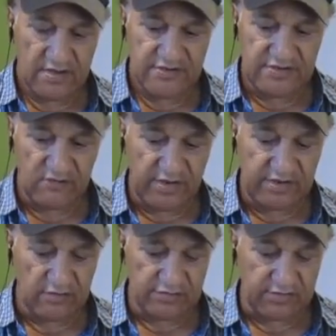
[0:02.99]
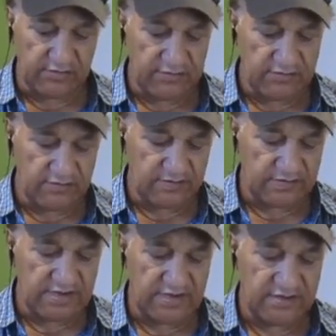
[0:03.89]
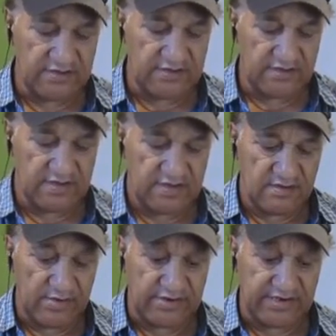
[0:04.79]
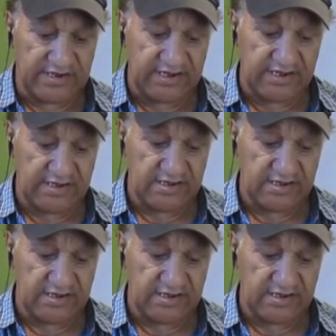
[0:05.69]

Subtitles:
Jim Wikotu in Parihaka.